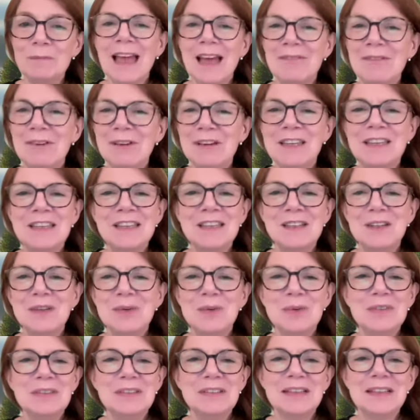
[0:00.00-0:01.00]
have a
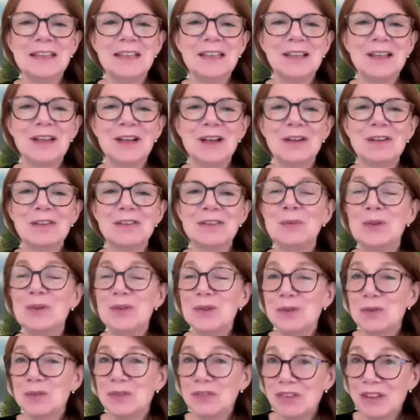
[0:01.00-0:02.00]
continuous dialogue
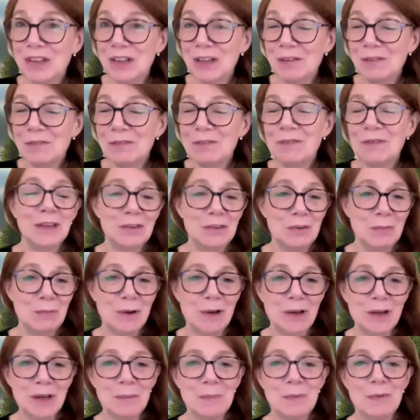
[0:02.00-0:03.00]
with yourself and your
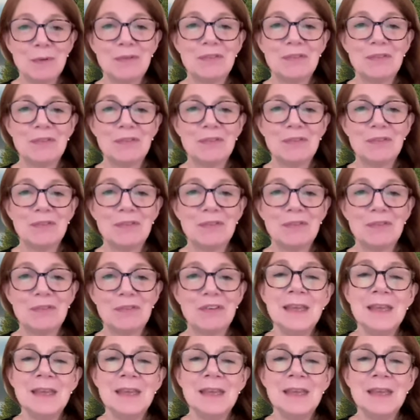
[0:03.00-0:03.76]
body personality.